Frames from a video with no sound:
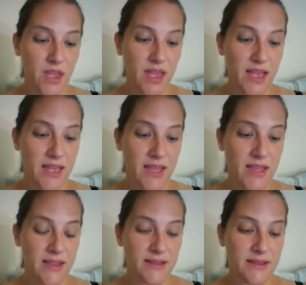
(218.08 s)

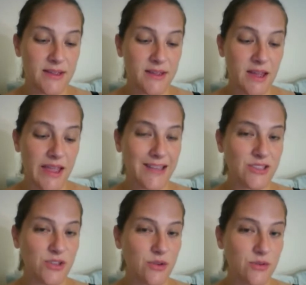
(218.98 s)
and I
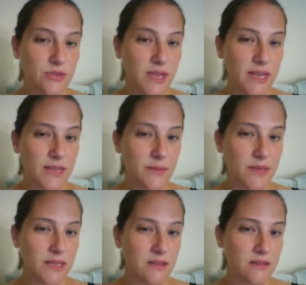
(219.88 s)
hadn't told
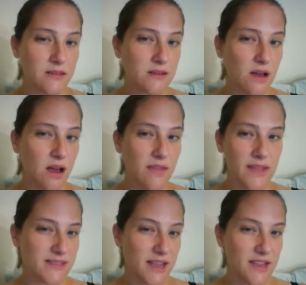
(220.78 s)
anybody on
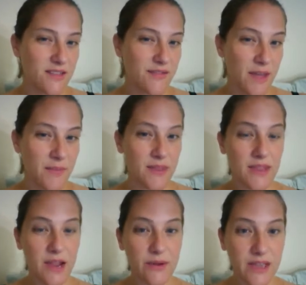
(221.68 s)
that side of the family
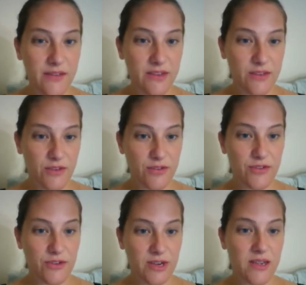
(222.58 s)
that I was having
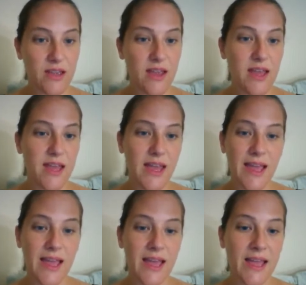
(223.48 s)
surgery.
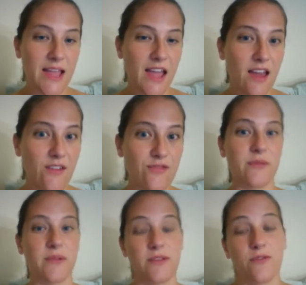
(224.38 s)
And
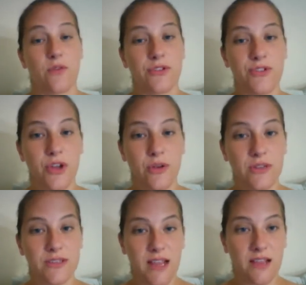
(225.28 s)
everybody, of course,
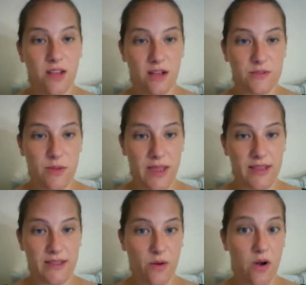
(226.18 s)
noticed that I lost weight,
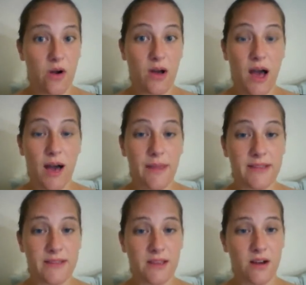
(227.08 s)
and they were all
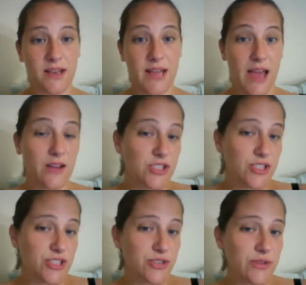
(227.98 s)
commenting on it. How did you
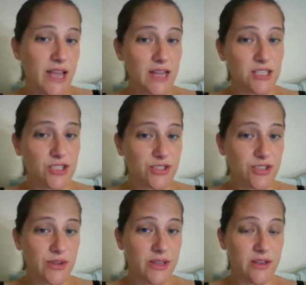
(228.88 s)
do it? How did you
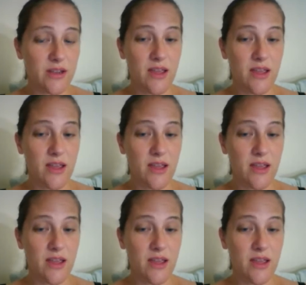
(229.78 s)
do it?